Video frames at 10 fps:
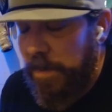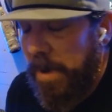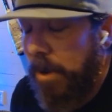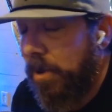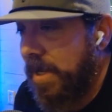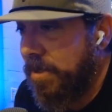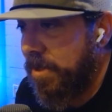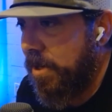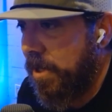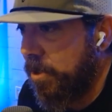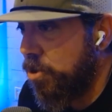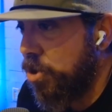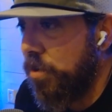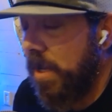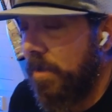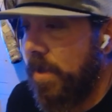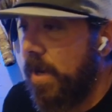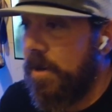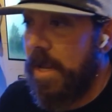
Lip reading: power lines are, and I'll go shoot down there,